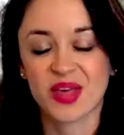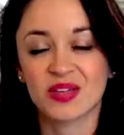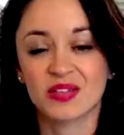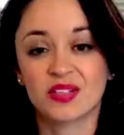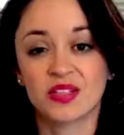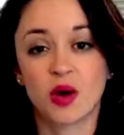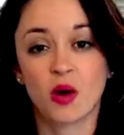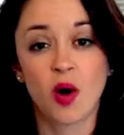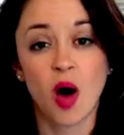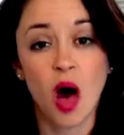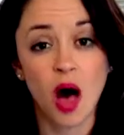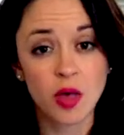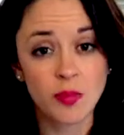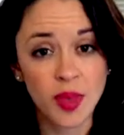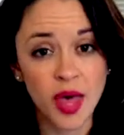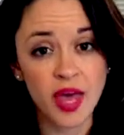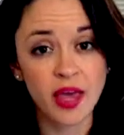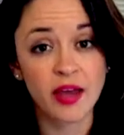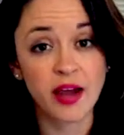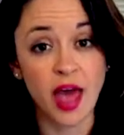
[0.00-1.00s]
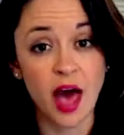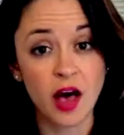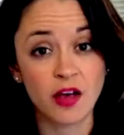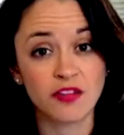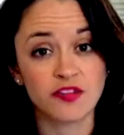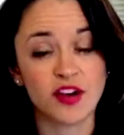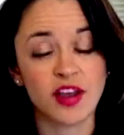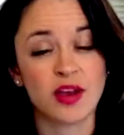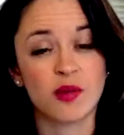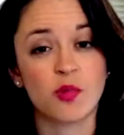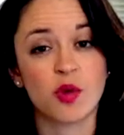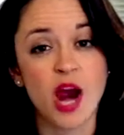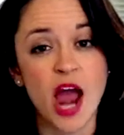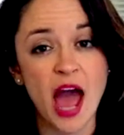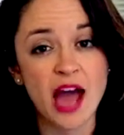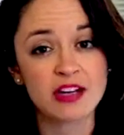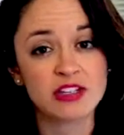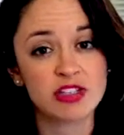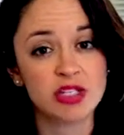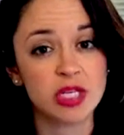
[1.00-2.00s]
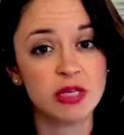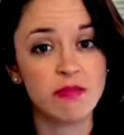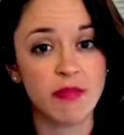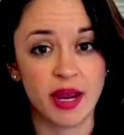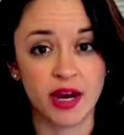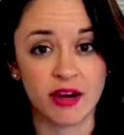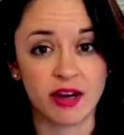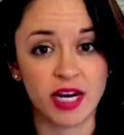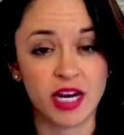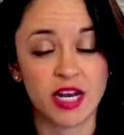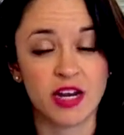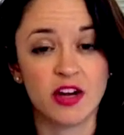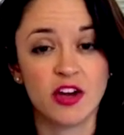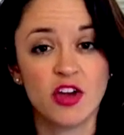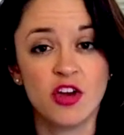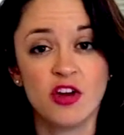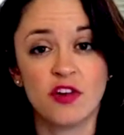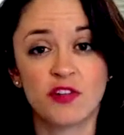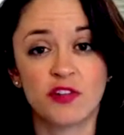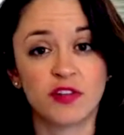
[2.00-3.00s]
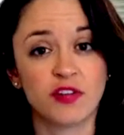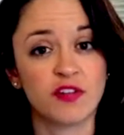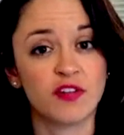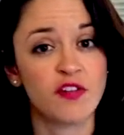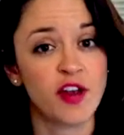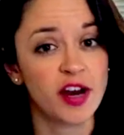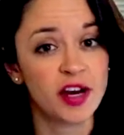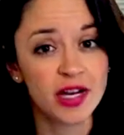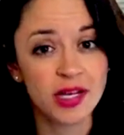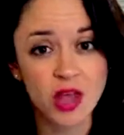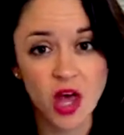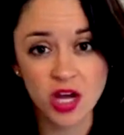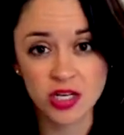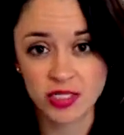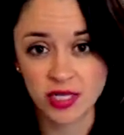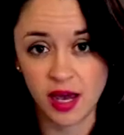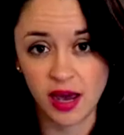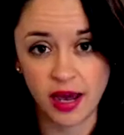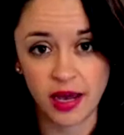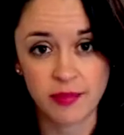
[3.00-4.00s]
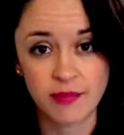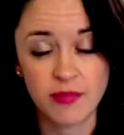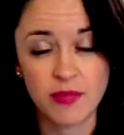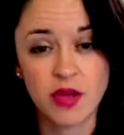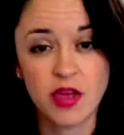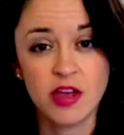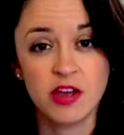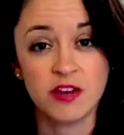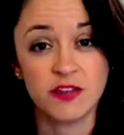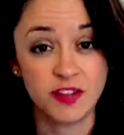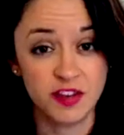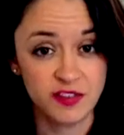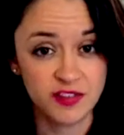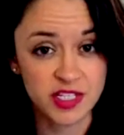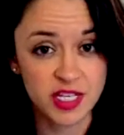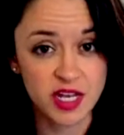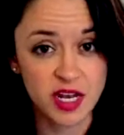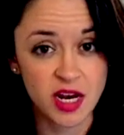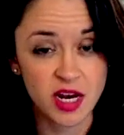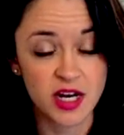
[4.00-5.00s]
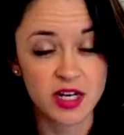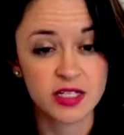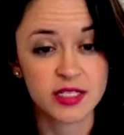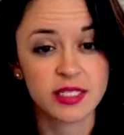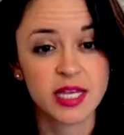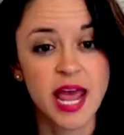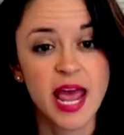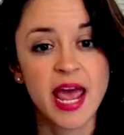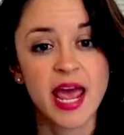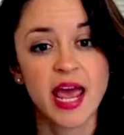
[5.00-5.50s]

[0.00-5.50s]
So Alma and Alfred were actually married for a very long time, 50 years,